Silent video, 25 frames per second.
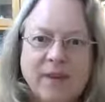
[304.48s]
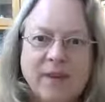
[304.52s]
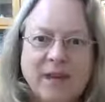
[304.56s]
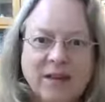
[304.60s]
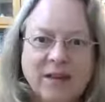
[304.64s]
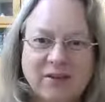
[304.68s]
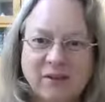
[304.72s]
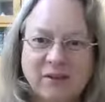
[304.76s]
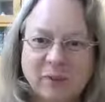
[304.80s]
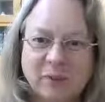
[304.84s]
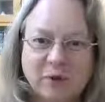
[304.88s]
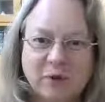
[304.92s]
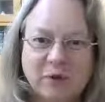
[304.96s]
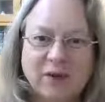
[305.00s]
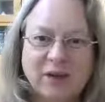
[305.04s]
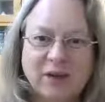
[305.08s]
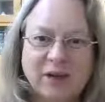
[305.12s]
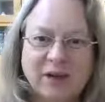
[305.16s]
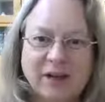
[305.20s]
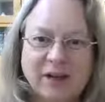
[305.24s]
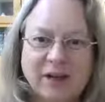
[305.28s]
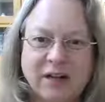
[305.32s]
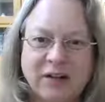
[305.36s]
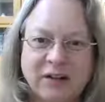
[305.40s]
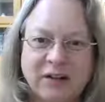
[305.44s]
it's a perfect
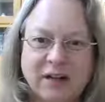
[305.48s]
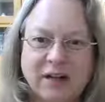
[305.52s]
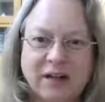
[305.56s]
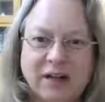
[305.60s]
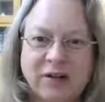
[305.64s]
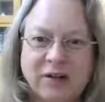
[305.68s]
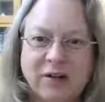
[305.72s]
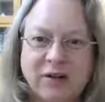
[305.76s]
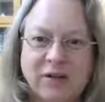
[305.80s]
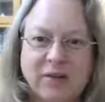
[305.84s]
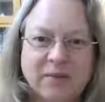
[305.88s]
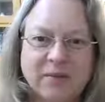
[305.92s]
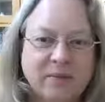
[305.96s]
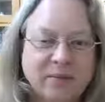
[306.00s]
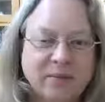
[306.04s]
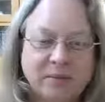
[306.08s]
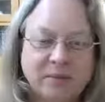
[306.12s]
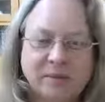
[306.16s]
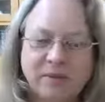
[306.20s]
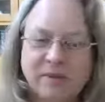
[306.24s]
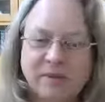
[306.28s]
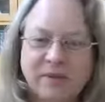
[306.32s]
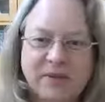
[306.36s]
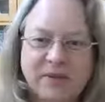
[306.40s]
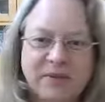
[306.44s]
little thing.
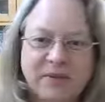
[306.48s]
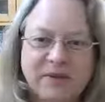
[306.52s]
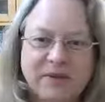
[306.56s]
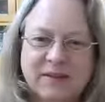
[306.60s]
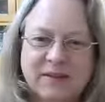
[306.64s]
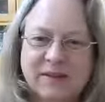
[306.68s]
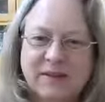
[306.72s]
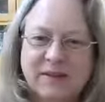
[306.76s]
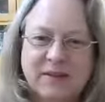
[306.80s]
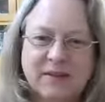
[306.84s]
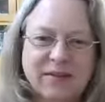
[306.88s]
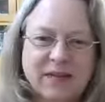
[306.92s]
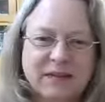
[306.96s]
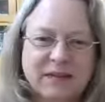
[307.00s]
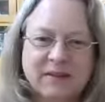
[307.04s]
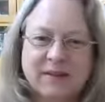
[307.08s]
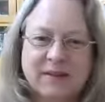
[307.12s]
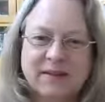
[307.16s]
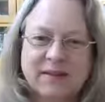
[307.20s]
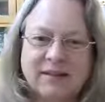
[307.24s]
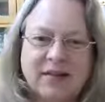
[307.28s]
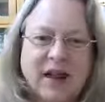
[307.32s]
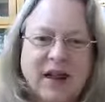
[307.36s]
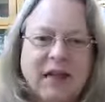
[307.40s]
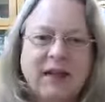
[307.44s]
It's a
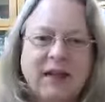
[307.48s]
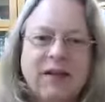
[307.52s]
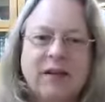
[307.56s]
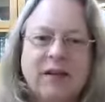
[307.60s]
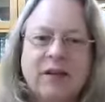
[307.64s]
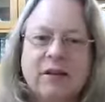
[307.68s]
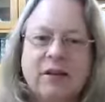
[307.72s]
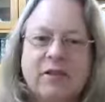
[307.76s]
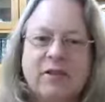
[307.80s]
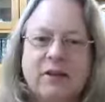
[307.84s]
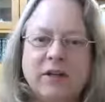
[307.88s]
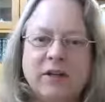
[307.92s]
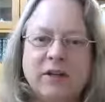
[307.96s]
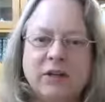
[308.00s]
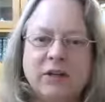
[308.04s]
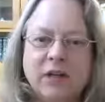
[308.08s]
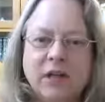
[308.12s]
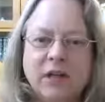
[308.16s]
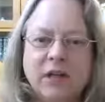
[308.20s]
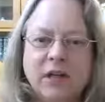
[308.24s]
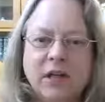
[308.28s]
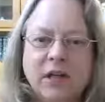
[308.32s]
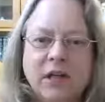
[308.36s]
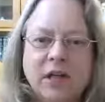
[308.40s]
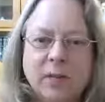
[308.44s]
tiny intervention,
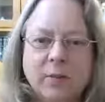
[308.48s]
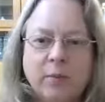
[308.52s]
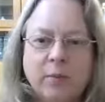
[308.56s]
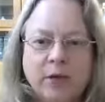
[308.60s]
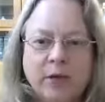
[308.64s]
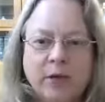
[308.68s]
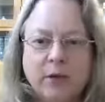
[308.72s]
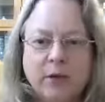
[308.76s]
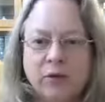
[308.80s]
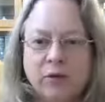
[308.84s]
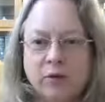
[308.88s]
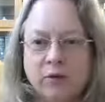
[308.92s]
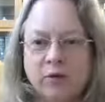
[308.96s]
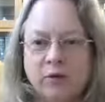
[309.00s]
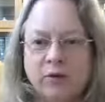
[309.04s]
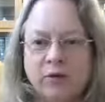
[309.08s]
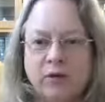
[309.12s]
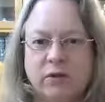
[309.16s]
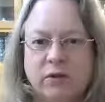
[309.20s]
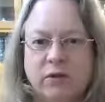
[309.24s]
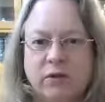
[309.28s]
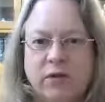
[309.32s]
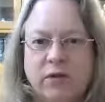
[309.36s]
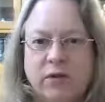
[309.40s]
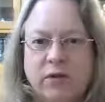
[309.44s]
but it could
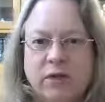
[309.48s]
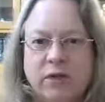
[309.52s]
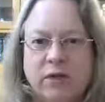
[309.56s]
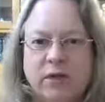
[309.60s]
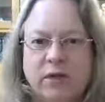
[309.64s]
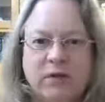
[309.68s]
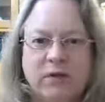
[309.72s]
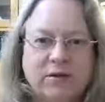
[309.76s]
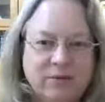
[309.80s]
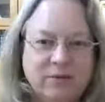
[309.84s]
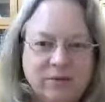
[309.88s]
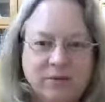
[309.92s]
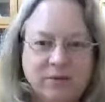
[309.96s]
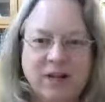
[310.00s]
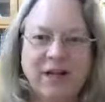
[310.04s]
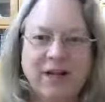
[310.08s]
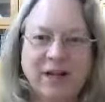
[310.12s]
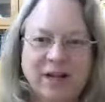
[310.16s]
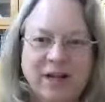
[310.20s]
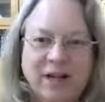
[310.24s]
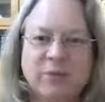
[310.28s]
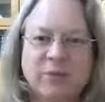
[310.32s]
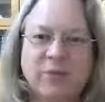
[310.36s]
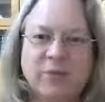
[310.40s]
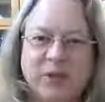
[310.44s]
also really
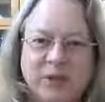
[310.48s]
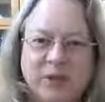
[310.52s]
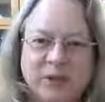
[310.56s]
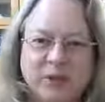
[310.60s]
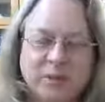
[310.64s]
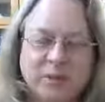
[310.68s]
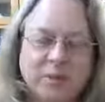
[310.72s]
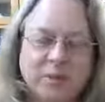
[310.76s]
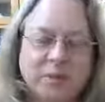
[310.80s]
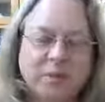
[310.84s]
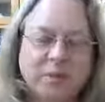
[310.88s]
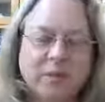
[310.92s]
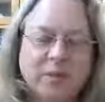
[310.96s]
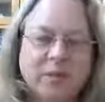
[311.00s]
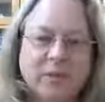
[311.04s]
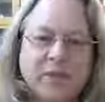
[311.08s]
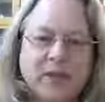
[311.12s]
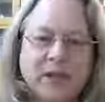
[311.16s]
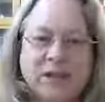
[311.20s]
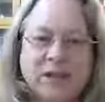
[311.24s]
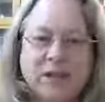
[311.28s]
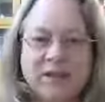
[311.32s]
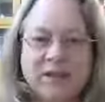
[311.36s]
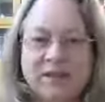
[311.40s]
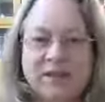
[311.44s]
help you,
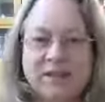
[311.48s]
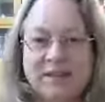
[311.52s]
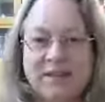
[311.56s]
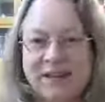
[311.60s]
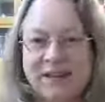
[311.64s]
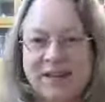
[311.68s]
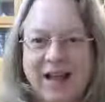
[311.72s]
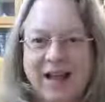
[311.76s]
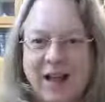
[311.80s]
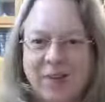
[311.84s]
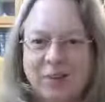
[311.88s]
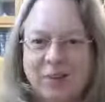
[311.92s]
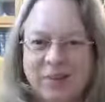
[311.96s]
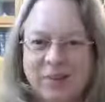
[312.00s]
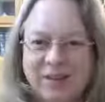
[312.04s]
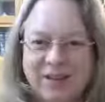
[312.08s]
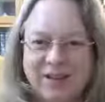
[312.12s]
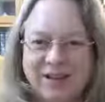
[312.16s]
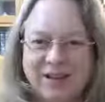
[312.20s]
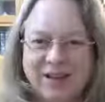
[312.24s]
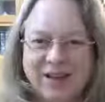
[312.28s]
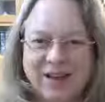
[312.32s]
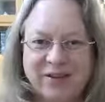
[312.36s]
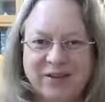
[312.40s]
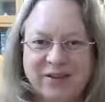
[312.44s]
just as it helped me
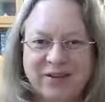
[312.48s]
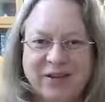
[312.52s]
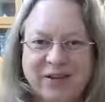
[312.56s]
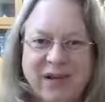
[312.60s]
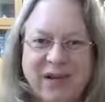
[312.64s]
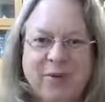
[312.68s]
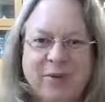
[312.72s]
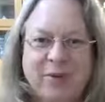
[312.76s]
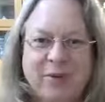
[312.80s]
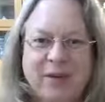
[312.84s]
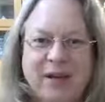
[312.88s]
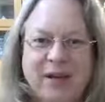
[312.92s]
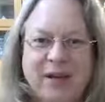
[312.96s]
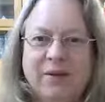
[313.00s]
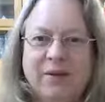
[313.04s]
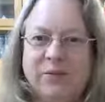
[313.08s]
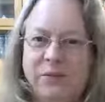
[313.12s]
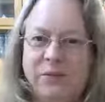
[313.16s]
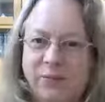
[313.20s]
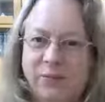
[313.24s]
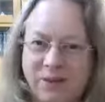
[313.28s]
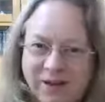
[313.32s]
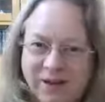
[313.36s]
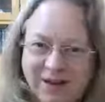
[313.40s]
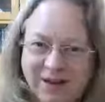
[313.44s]
the other day when I
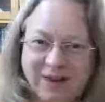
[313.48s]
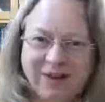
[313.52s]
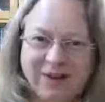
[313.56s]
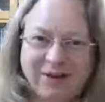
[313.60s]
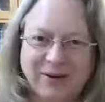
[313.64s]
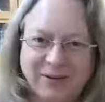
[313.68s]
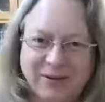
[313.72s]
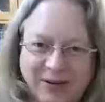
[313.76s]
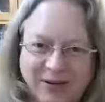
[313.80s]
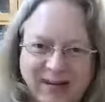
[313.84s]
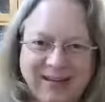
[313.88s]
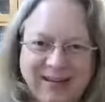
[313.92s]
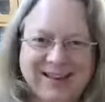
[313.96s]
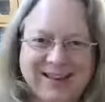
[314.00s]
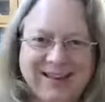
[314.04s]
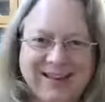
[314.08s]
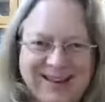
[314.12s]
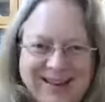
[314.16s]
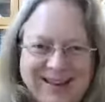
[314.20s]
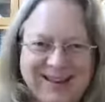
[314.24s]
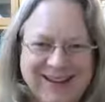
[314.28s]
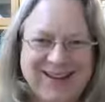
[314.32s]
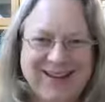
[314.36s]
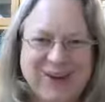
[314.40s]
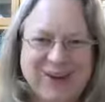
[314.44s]
really, really
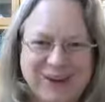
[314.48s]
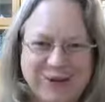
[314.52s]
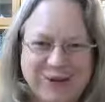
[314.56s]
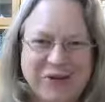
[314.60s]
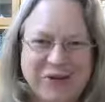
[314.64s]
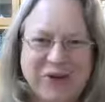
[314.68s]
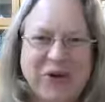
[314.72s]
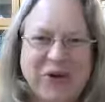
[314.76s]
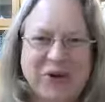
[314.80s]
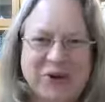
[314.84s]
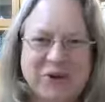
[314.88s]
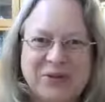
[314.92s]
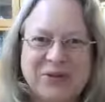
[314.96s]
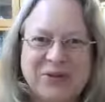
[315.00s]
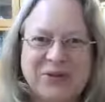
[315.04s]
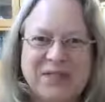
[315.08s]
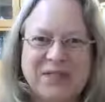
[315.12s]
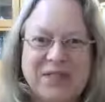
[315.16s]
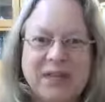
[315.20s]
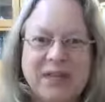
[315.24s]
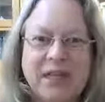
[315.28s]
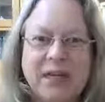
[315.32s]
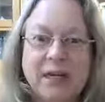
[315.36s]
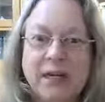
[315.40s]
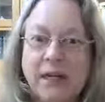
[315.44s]
needed to. Because,
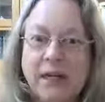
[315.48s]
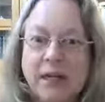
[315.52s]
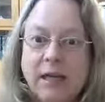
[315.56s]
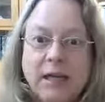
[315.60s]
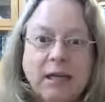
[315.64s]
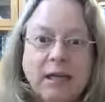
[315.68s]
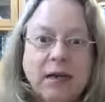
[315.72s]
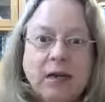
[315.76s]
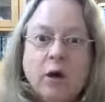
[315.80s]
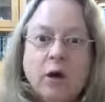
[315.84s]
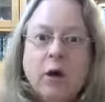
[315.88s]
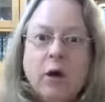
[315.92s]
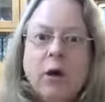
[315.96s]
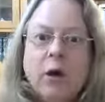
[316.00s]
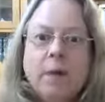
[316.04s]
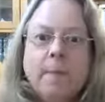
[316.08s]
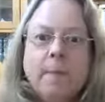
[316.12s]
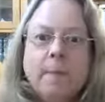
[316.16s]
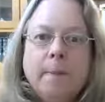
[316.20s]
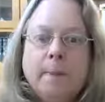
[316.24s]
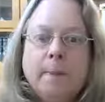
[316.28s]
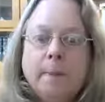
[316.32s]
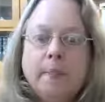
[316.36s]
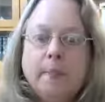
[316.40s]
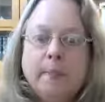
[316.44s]
and
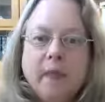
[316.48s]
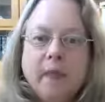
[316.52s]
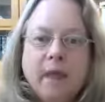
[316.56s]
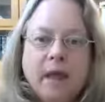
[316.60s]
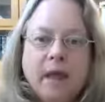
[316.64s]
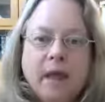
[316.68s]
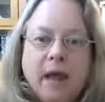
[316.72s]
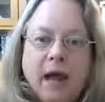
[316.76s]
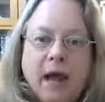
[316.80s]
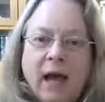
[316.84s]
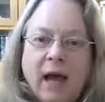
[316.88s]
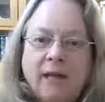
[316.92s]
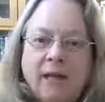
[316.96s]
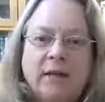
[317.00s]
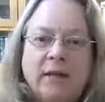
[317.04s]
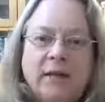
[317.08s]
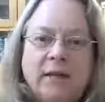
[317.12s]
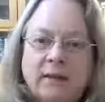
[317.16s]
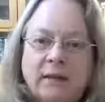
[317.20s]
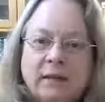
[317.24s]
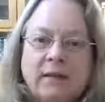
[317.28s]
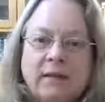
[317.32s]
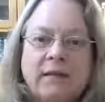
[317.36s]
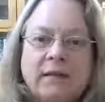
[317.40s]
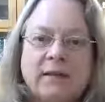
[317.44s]
I did
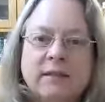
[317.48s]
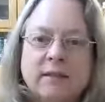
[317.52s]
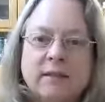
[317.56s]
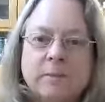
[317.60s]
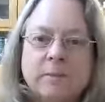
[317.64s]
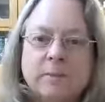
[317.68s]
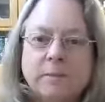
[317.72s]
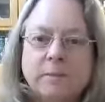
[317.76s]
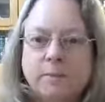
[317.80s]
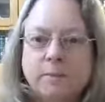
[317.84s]
this,